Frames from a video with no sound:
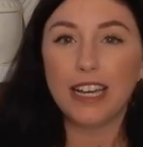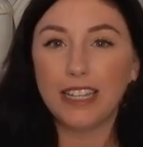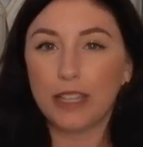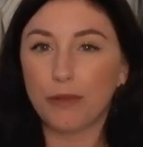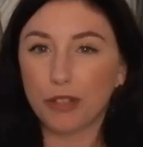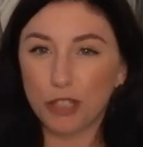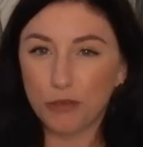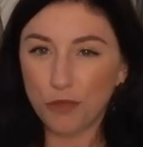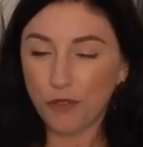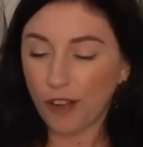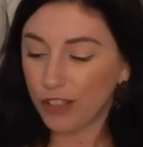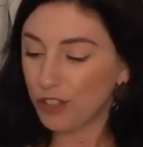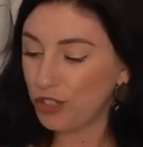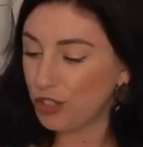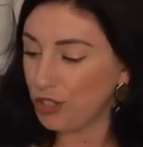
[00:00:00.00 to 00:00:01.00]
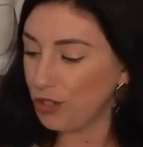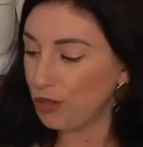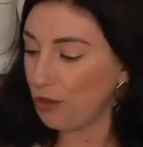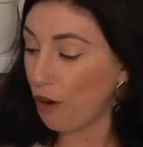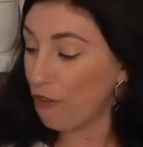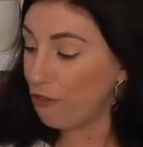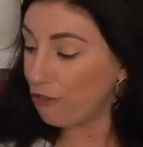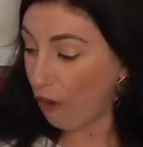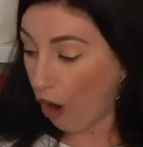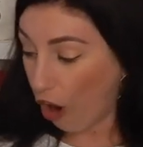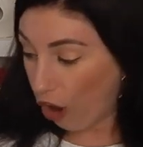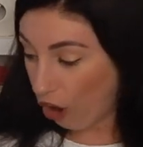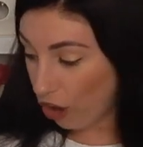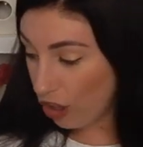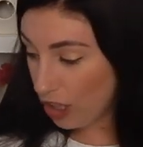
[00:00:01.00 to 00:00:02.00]
And then we're gonna move on to
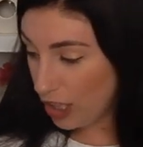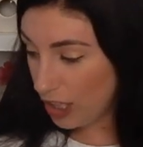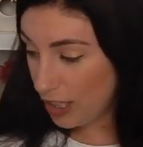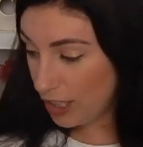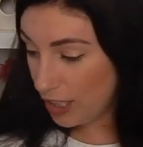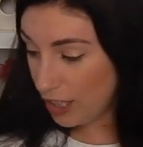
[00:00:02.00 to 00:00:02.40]
fall,